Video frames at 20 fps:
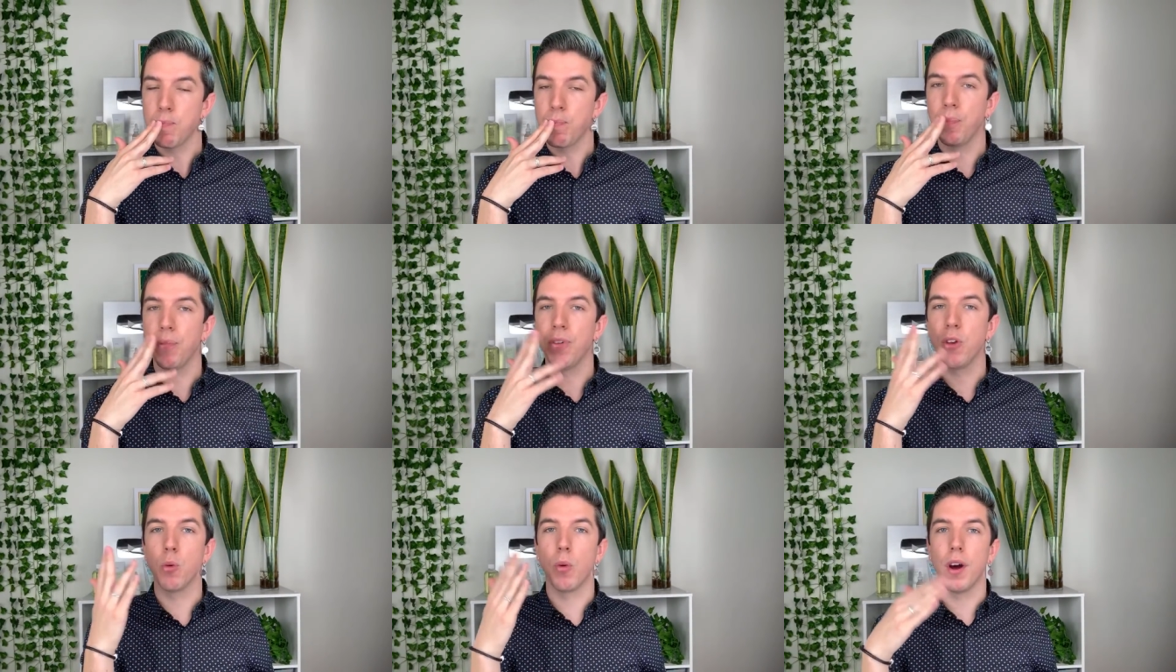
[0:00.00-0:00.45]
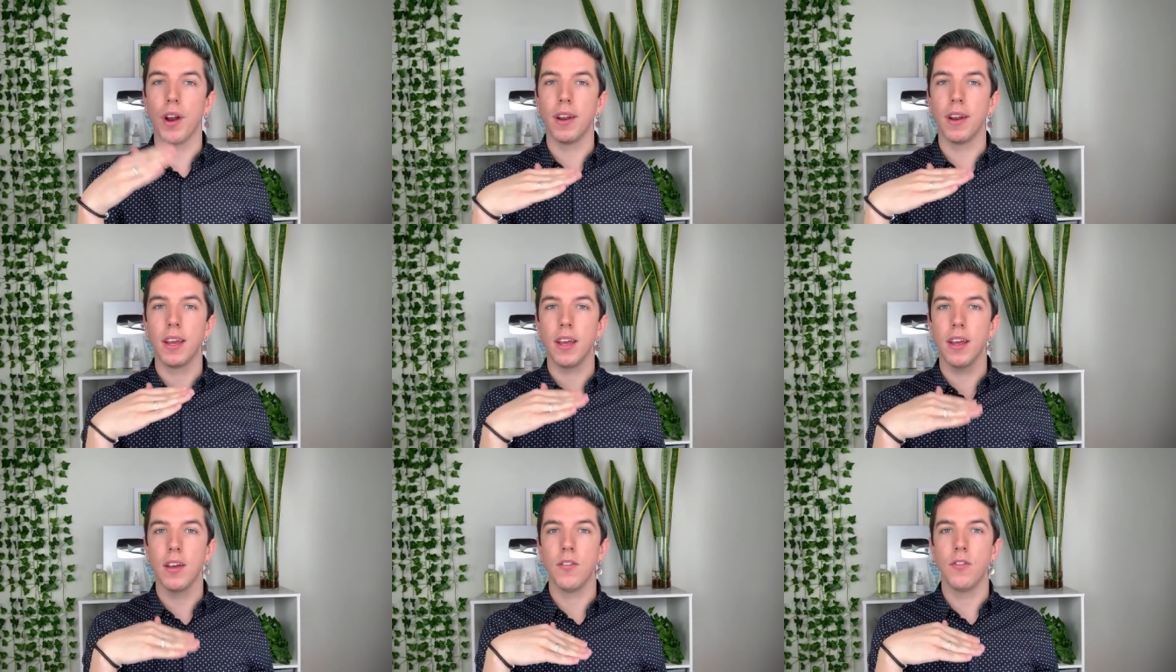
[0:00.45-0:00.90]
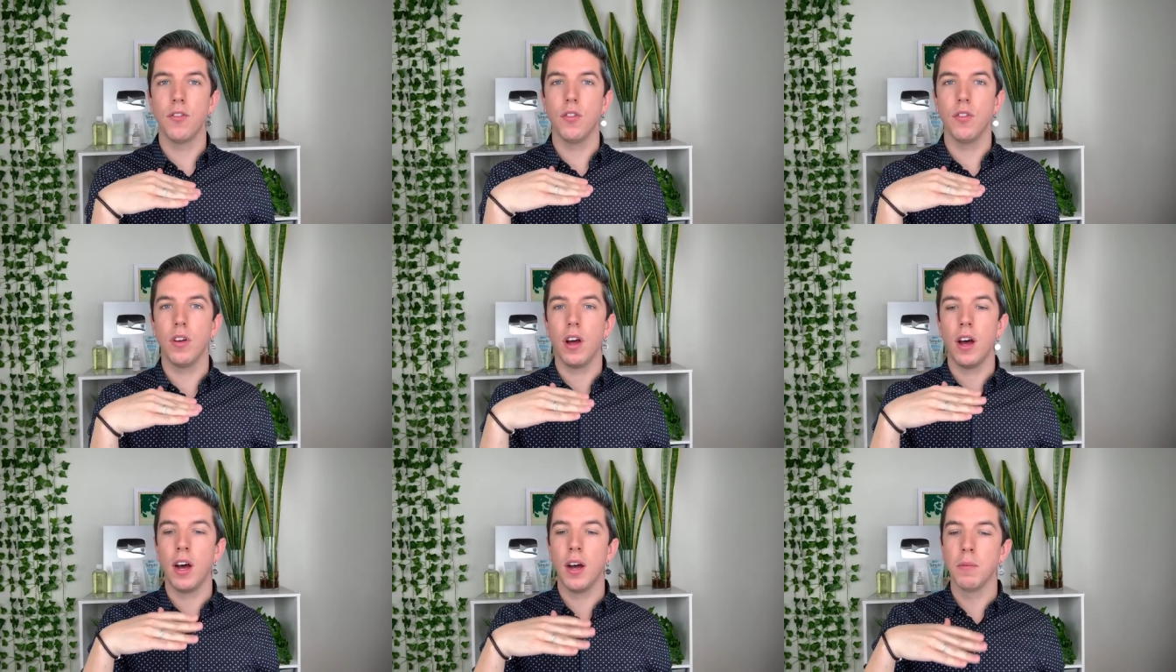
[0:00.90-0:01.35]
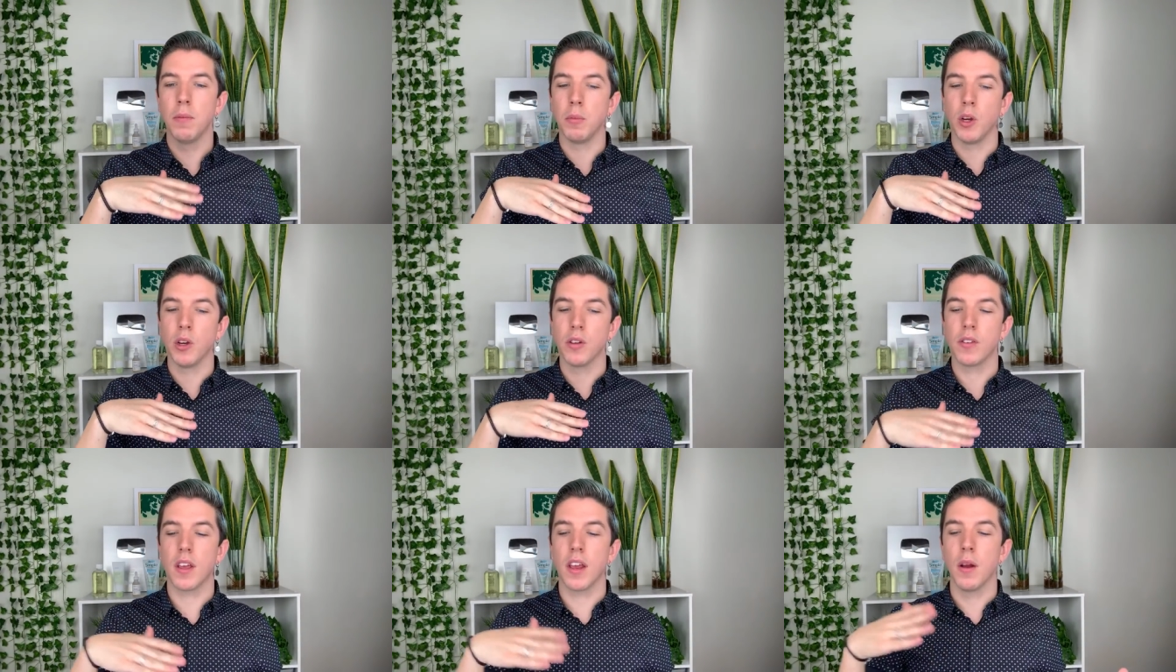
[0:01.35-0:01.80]
You want to give um,
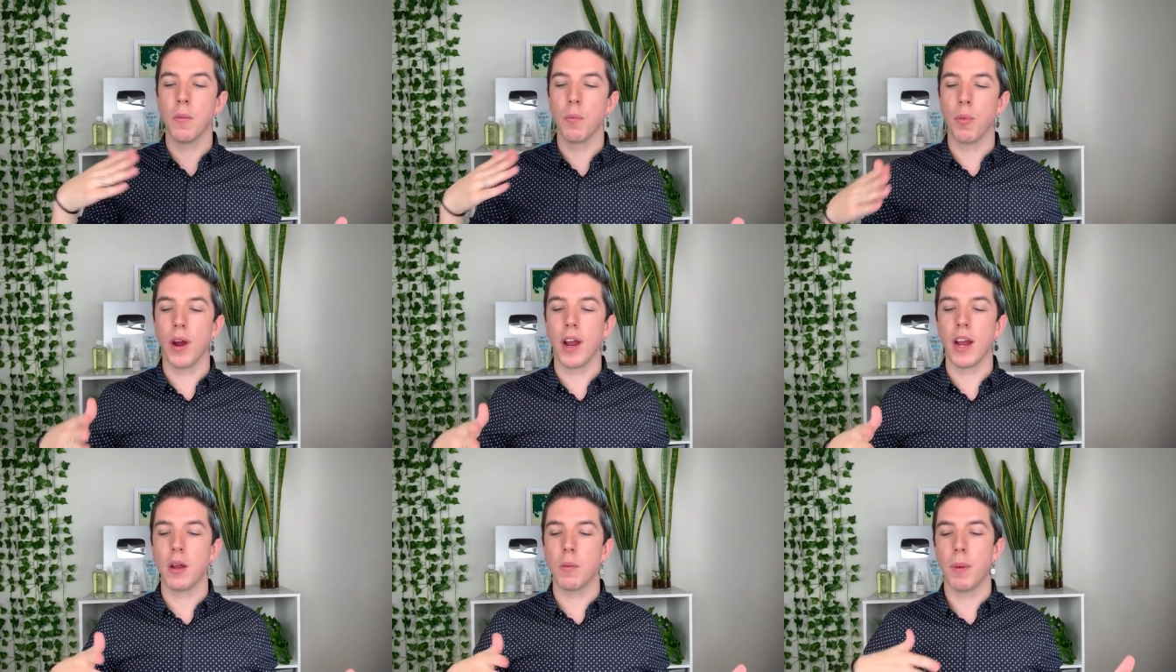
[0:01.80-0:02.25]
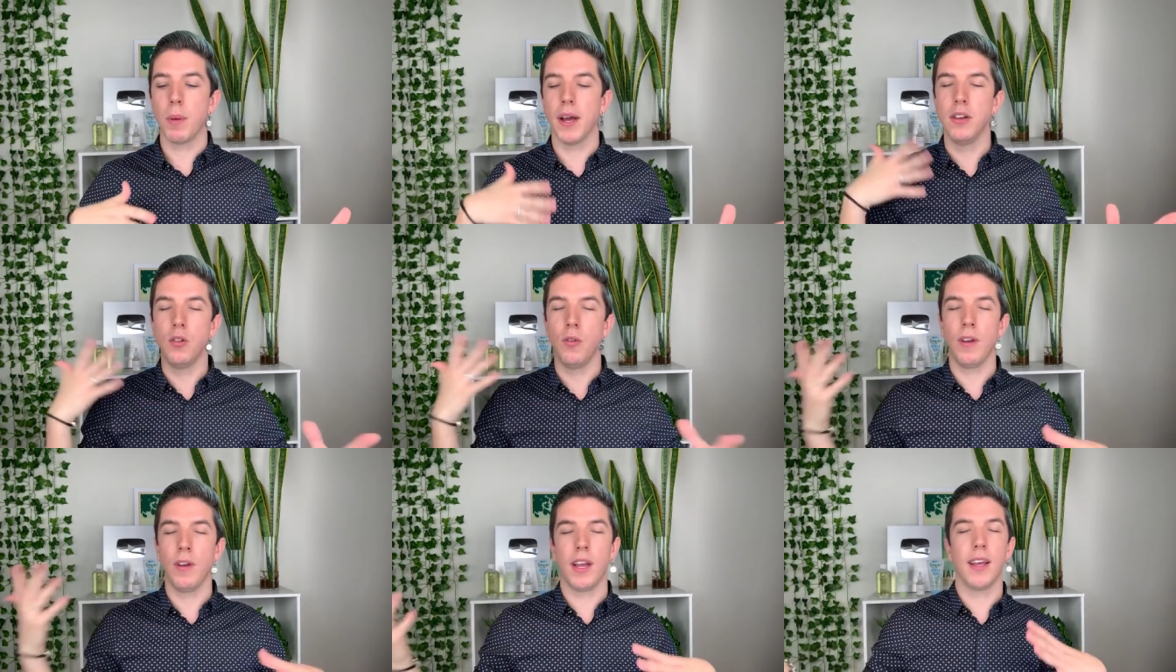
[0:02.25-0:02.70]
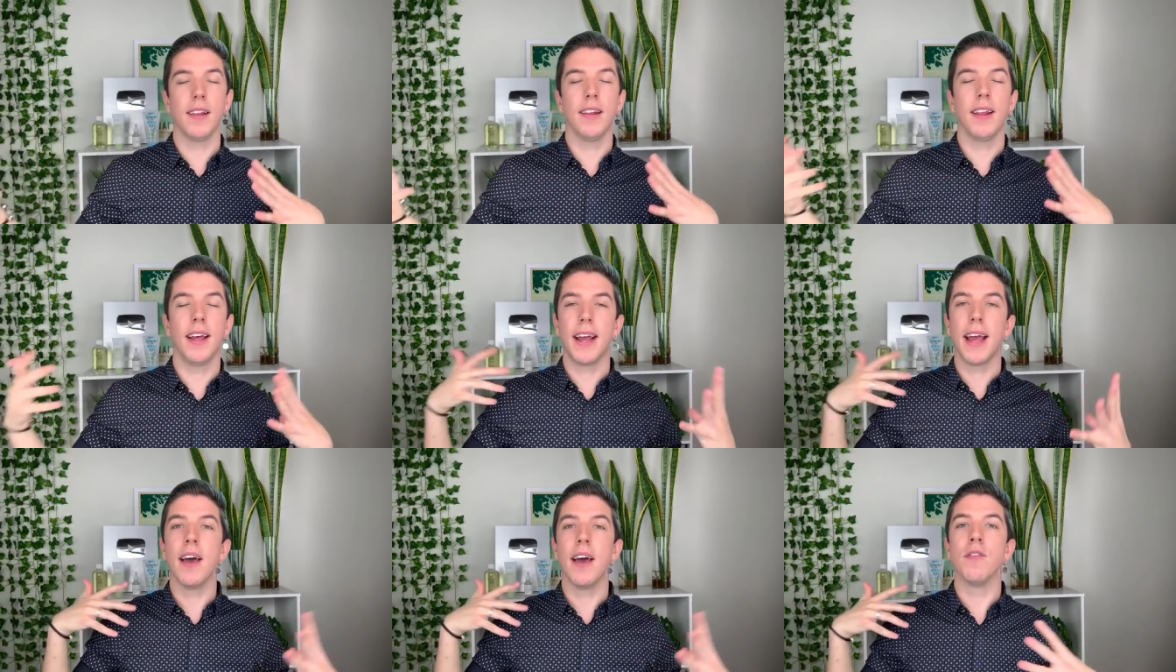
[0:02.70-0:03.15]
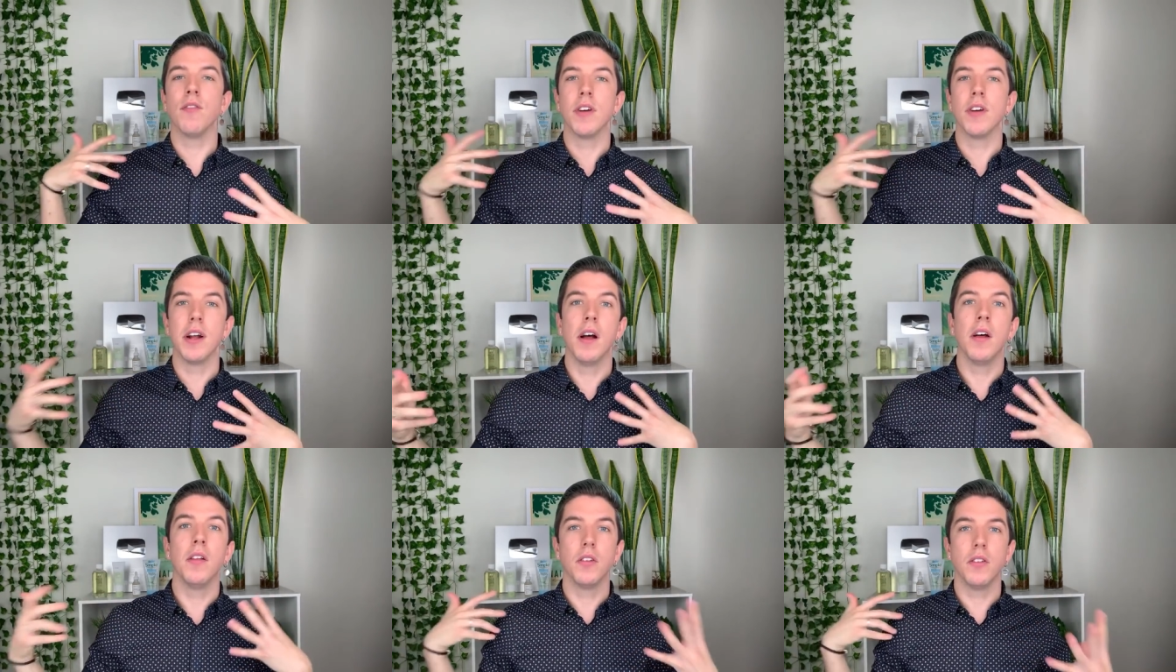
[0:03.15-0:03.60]
your skin a break by doing it like
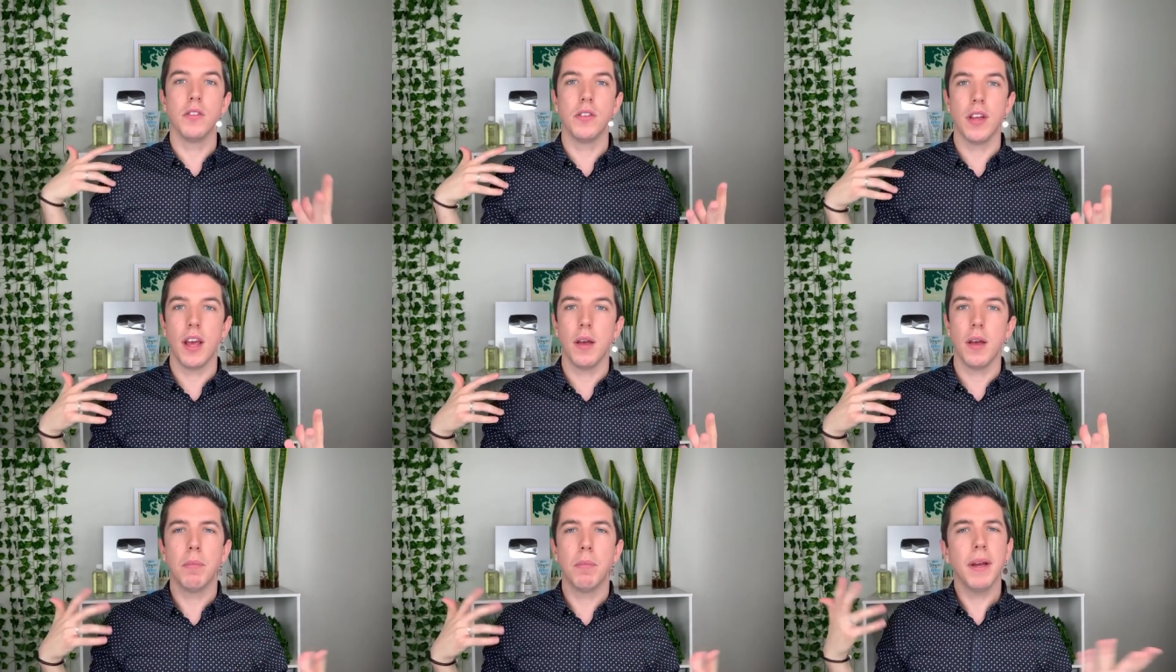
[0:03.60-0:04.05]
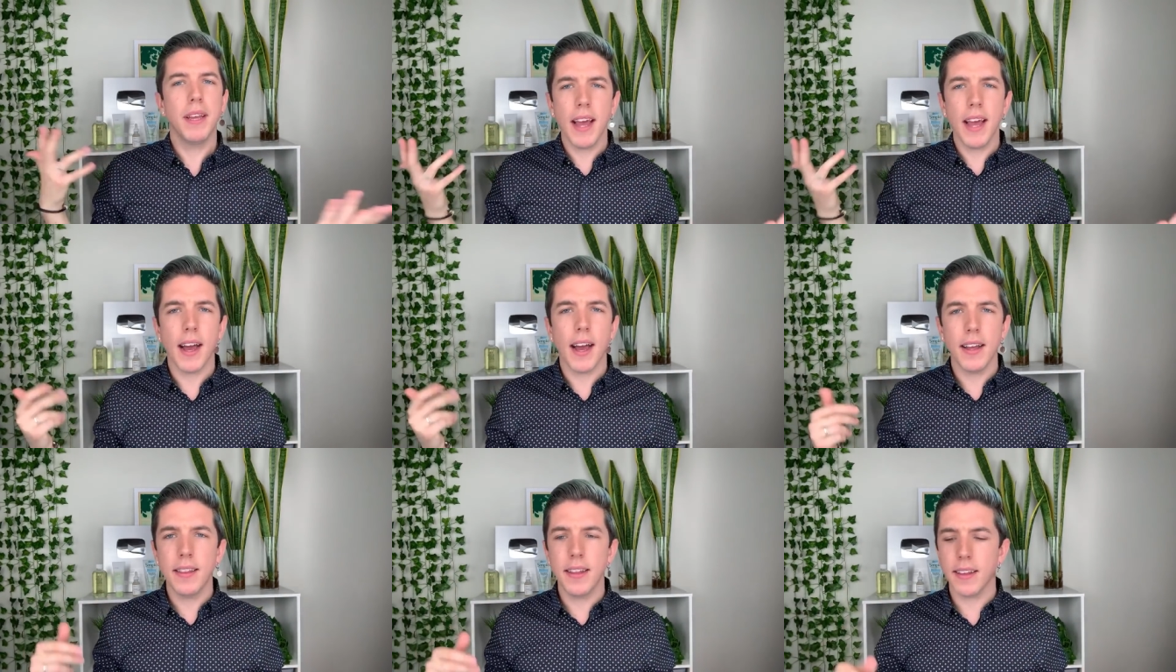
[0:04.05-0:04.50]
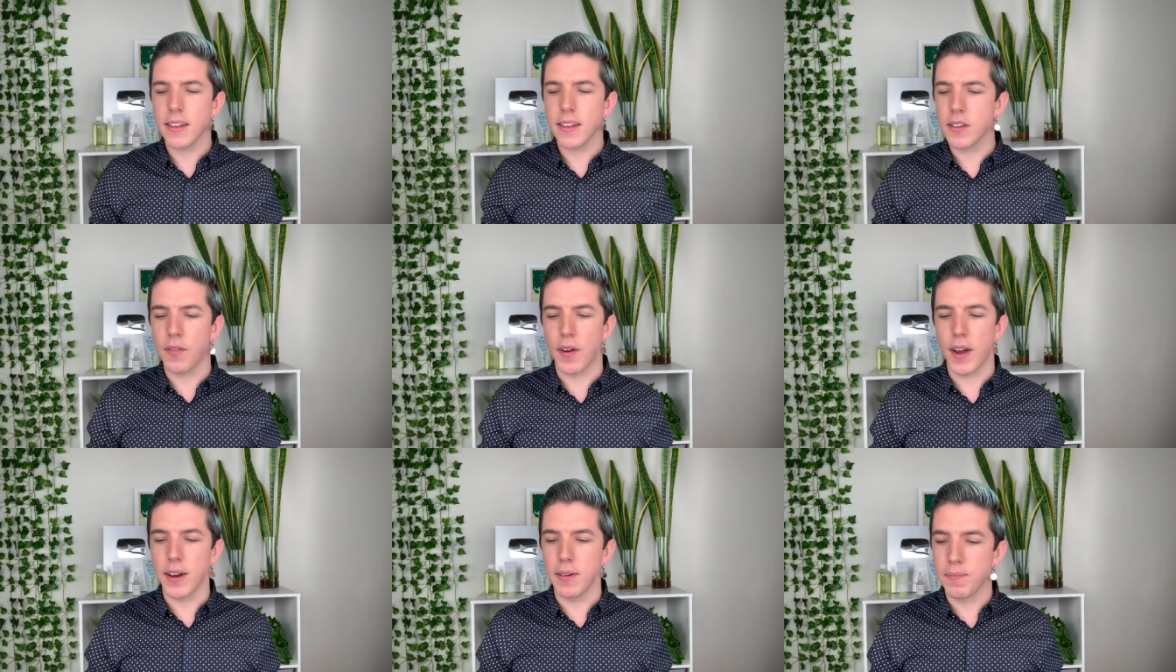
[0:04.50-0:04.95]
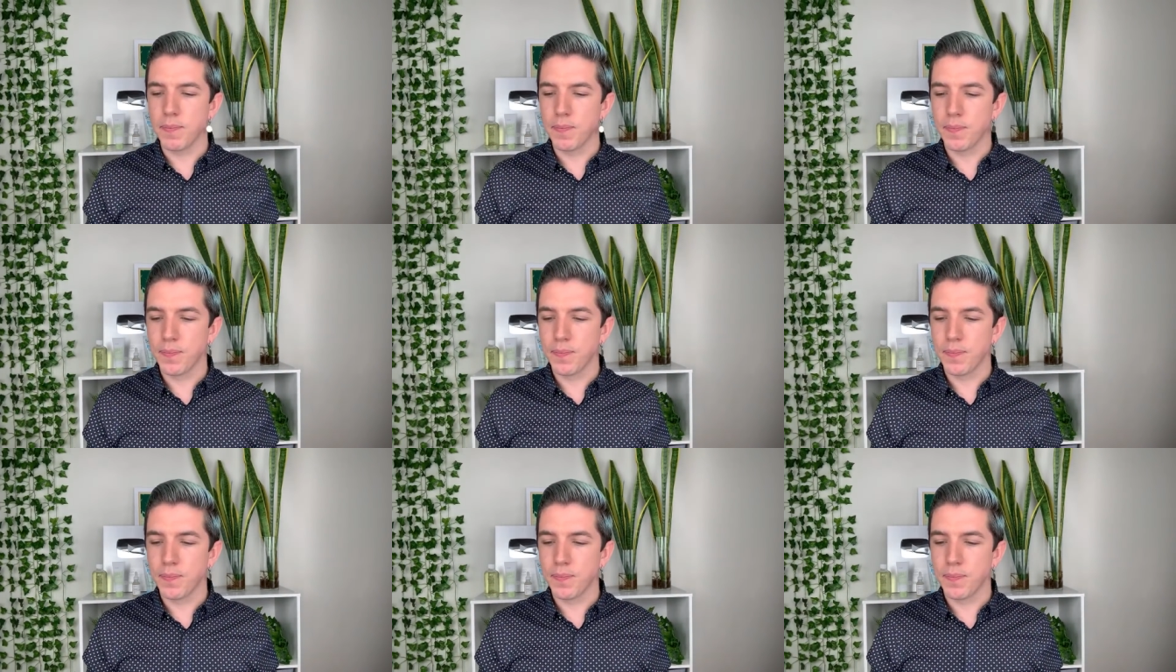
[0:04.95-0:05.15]
every other day. But yeah, I think that's fine.